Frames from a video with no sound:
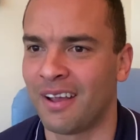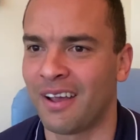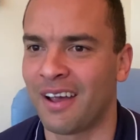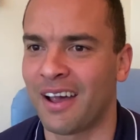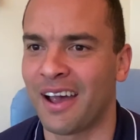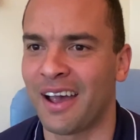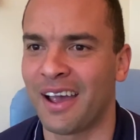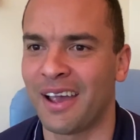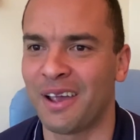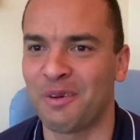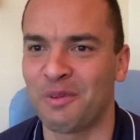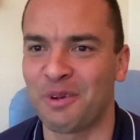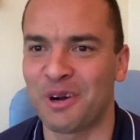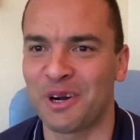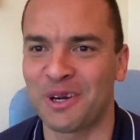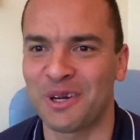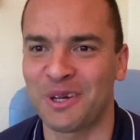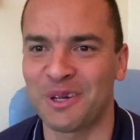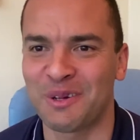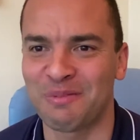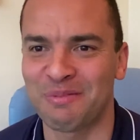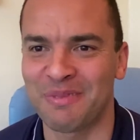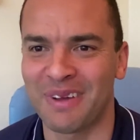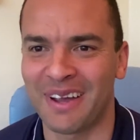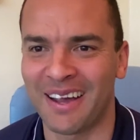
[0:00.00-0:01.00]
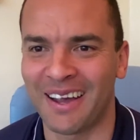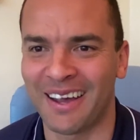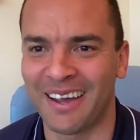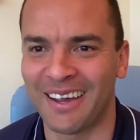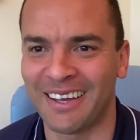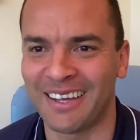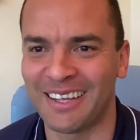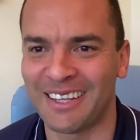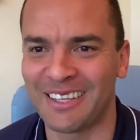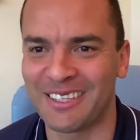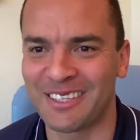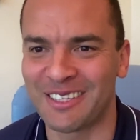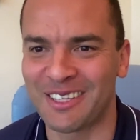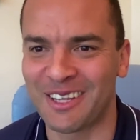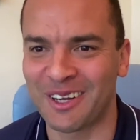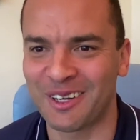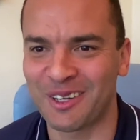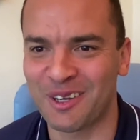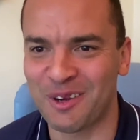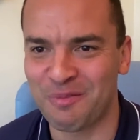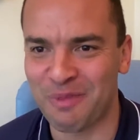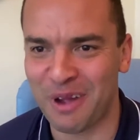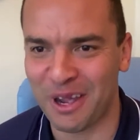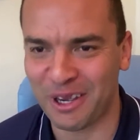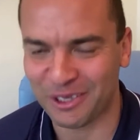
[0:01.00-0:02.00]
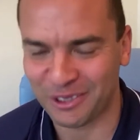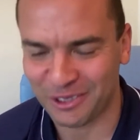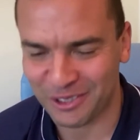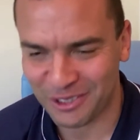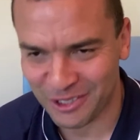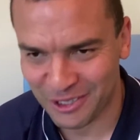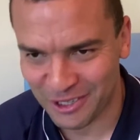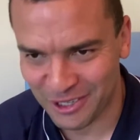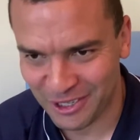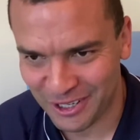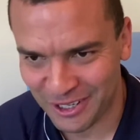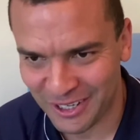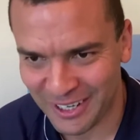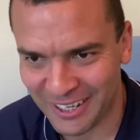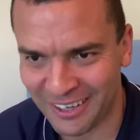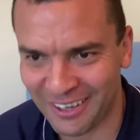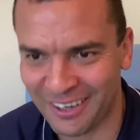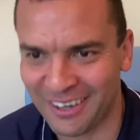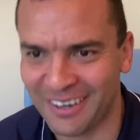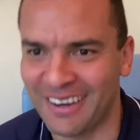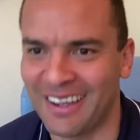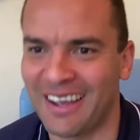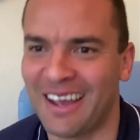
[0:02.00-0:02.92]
Hi, welcome. It's Dr. Michael Turner here.